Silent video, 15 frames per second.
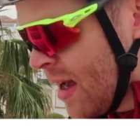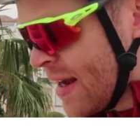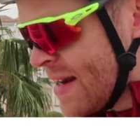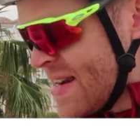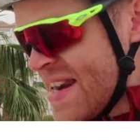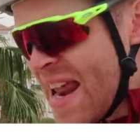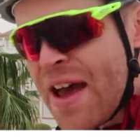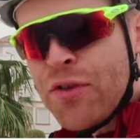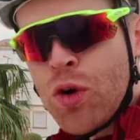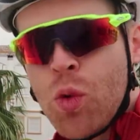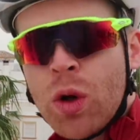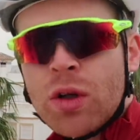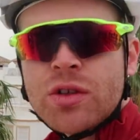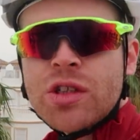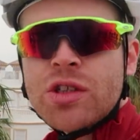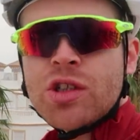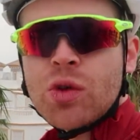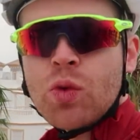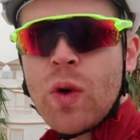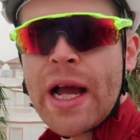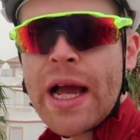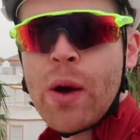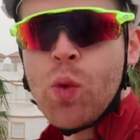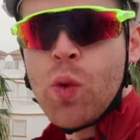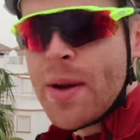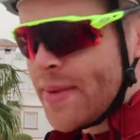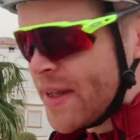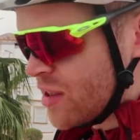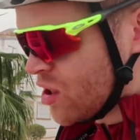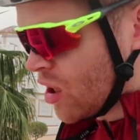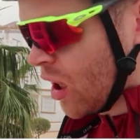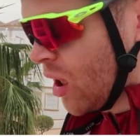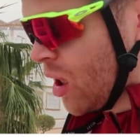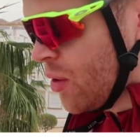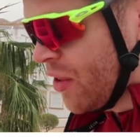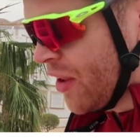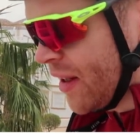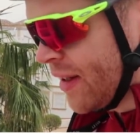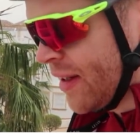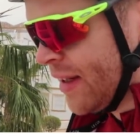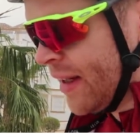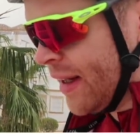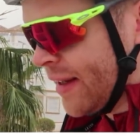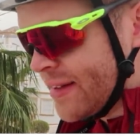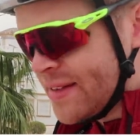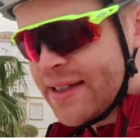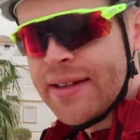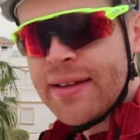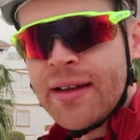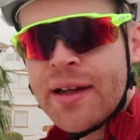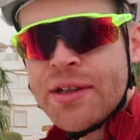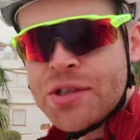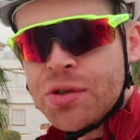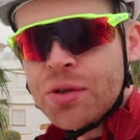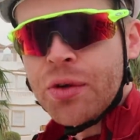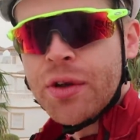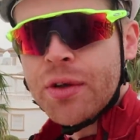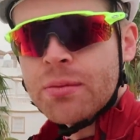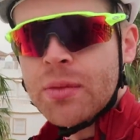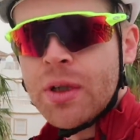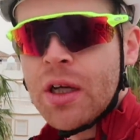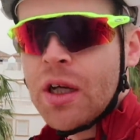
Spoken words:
I never wanted to wear women's clothing until I saw them.